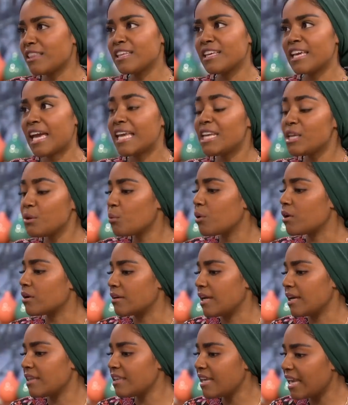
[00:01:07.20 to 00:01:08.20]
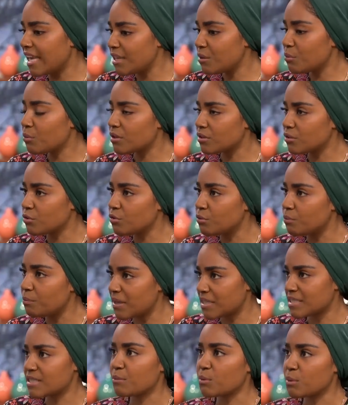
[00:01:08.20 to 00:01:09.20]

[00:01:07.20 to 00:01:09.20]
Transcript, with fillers: I think anyone. I think anyone who picks